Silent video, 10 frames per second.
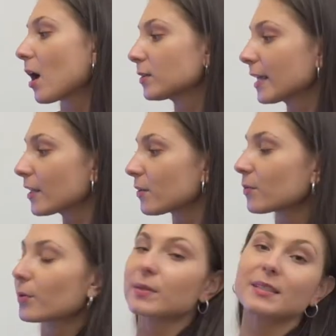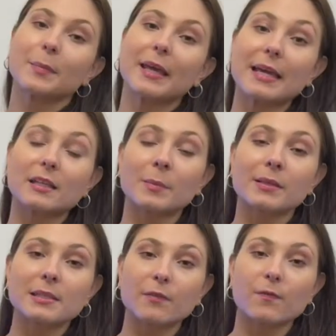I'll take you through some key
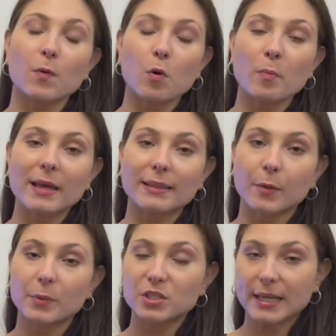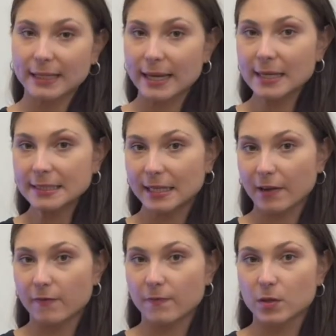elements of form and language techniques that
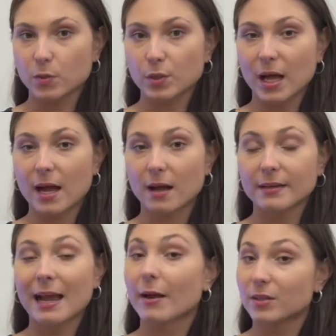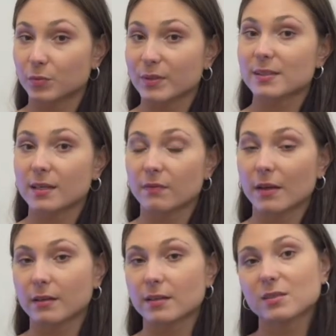I feel are characteristic of
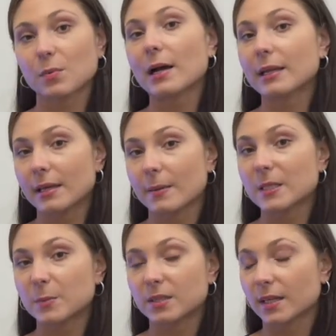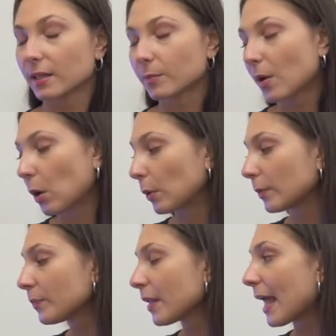Eliot's writing in this particular
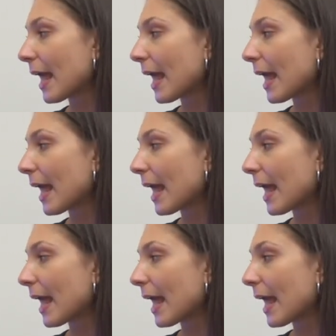poem,